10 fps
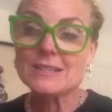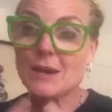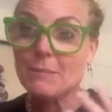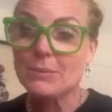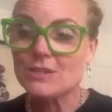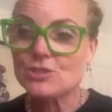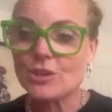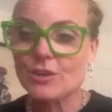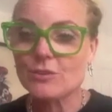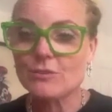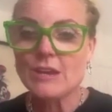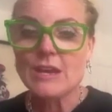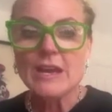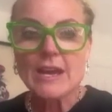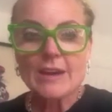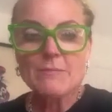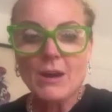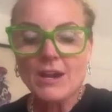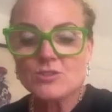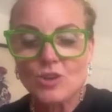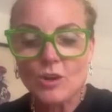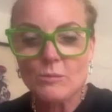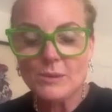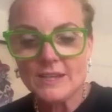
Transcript: a company show, and my job